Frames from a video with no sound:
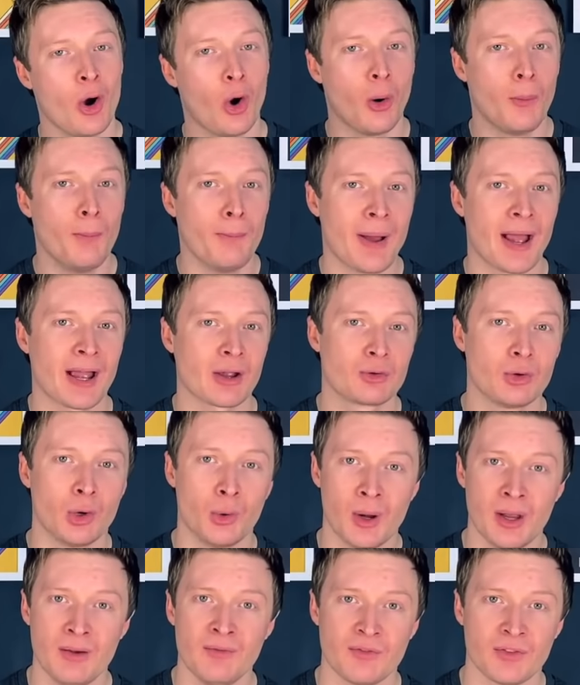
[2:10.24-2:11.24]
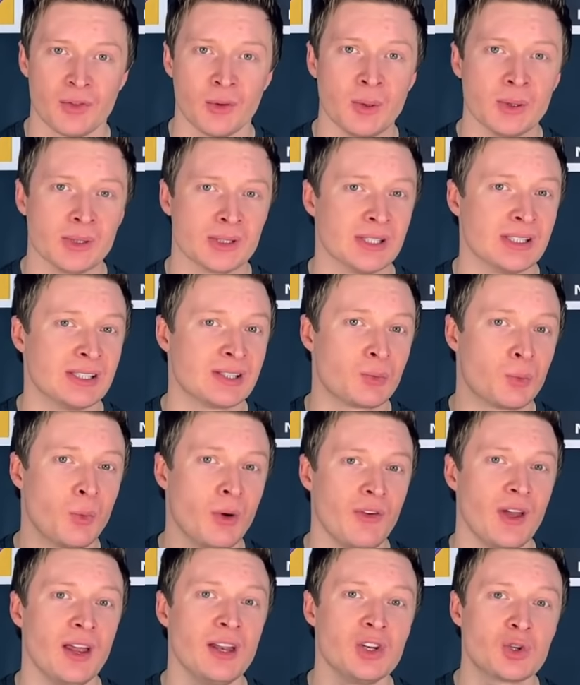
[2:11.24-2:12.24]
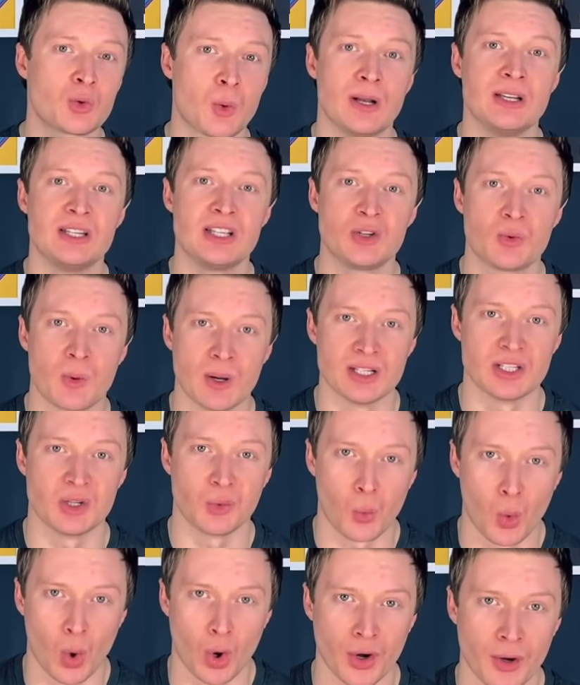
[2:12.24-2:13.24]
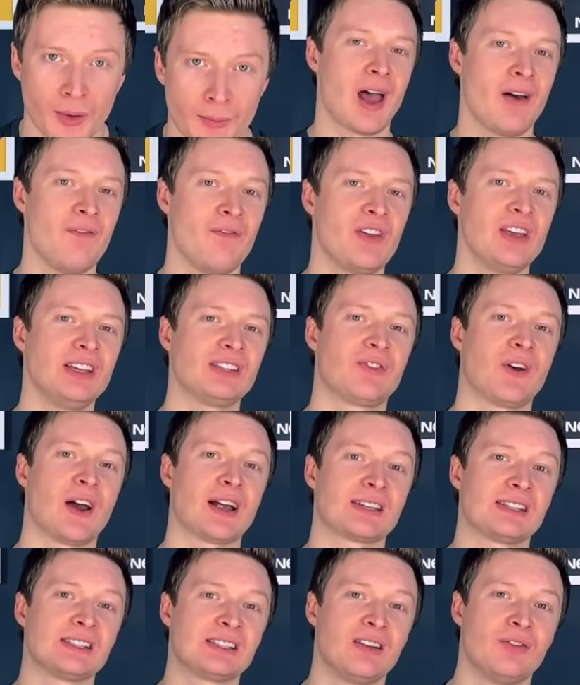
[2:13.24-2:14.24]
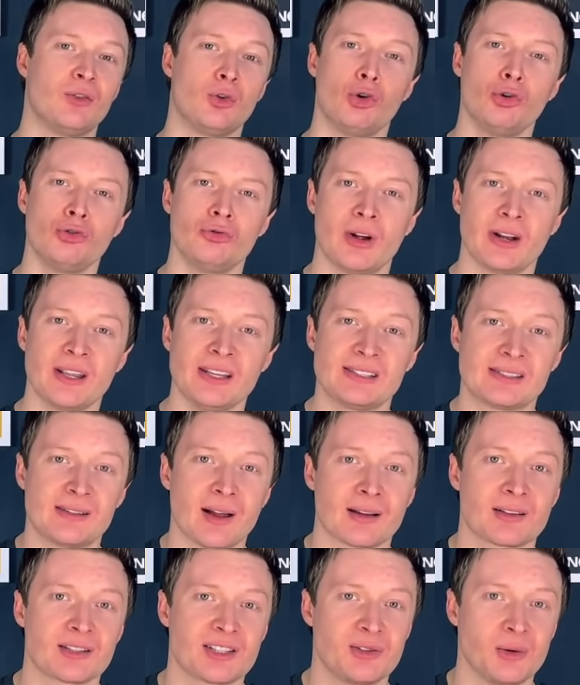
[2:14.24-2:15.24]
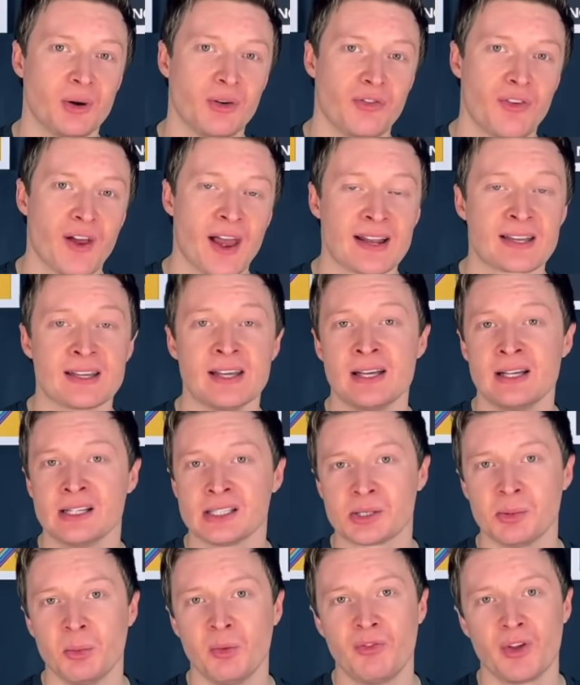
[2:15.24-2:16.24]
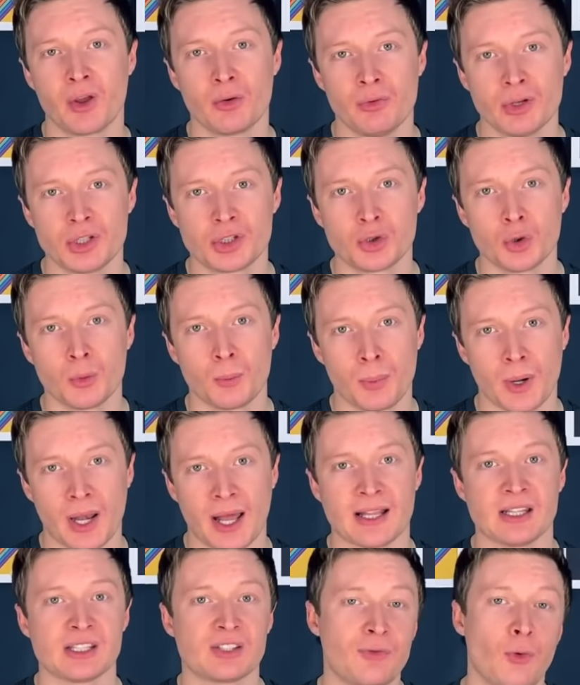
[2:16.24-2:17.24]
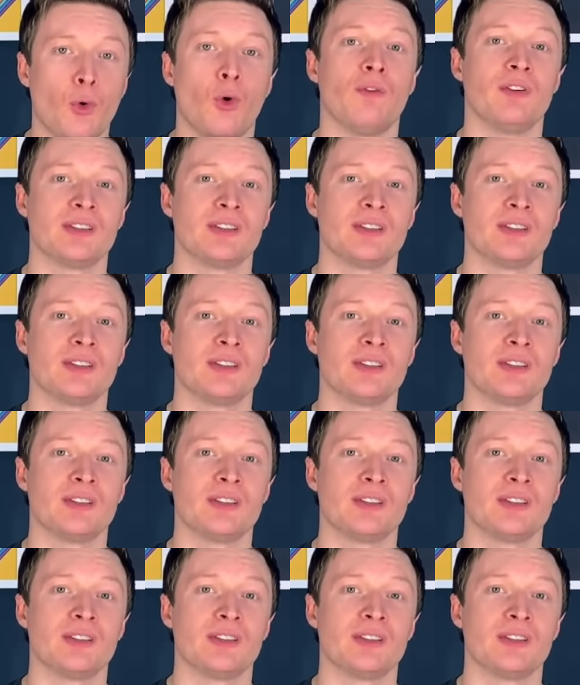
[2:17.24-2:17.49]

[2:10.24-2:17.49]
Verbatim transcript: on macro influences within 2021. And these factors have already started to affect some of the original plans for the